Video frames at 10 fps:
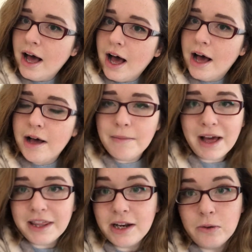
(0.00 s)
And
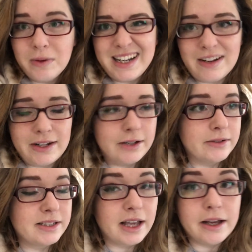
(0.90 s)
then it all went downhill.
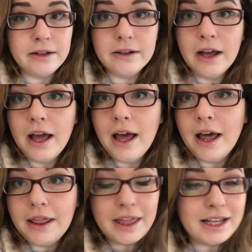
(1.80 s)
So
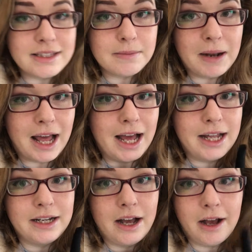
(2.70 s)
that's the plan.